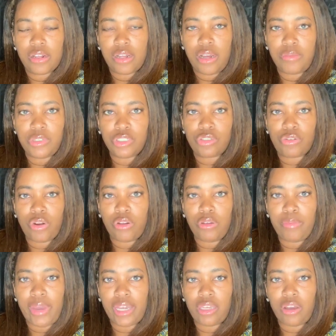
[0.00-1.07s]
I'm just scrolling
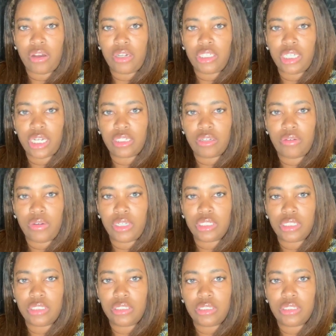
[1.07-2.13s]
back, y'all, to check the
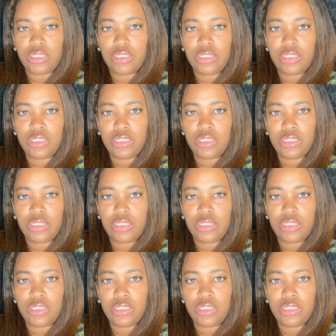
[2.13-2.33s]
questions.